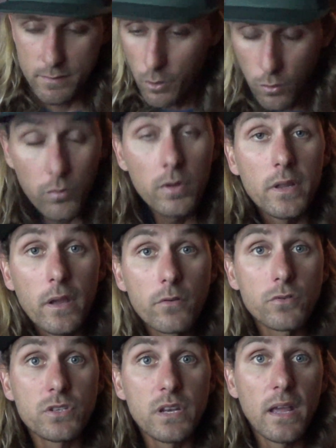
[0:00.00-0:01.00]
really
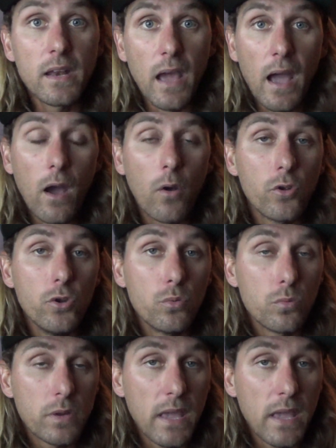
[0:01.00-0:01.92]
understand how you